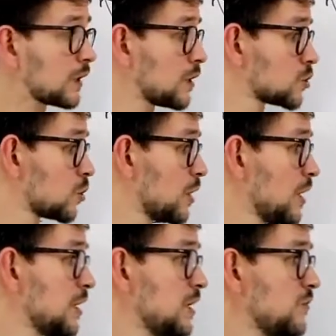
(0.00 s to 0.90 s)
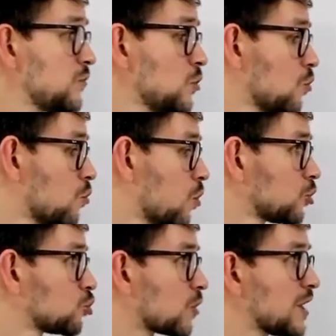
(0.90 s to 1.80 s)
So if you
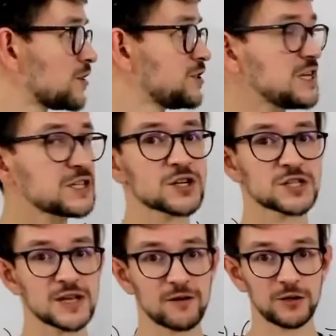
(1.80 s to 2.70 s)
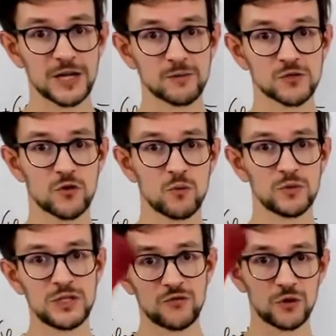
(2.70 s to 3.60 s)
want to run Dijkstra several times from
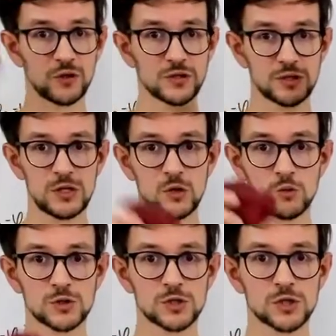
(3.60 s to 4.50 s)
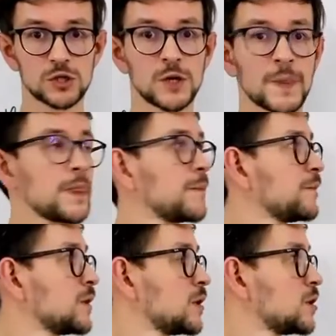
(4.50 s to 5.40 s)
different nodes,
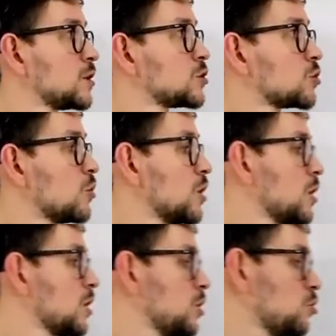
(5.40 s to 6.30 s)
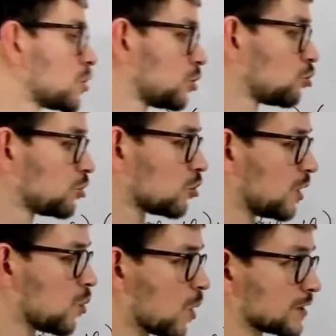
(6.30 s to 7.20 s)
so you can do it
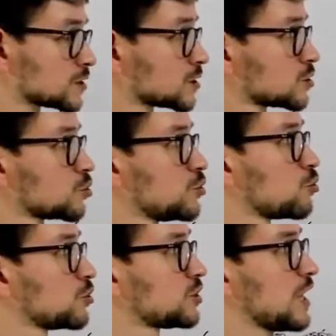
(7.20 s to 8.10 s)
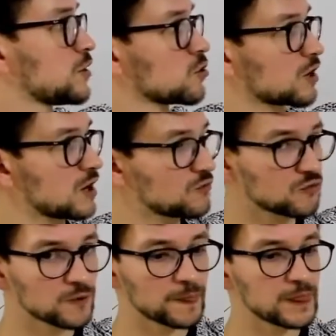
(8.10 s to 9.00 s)
only once. So you can take your
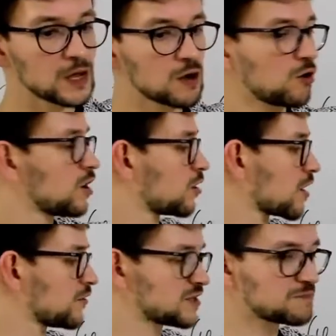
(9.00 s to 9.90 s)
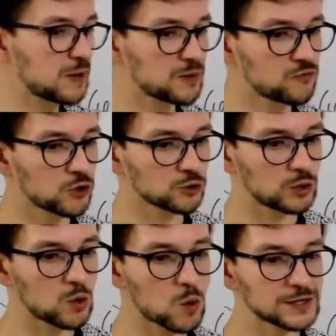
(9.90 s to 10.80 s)
graph, run this Bellman-Ford
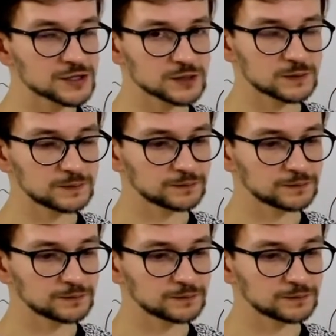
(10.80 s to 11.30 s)
only once,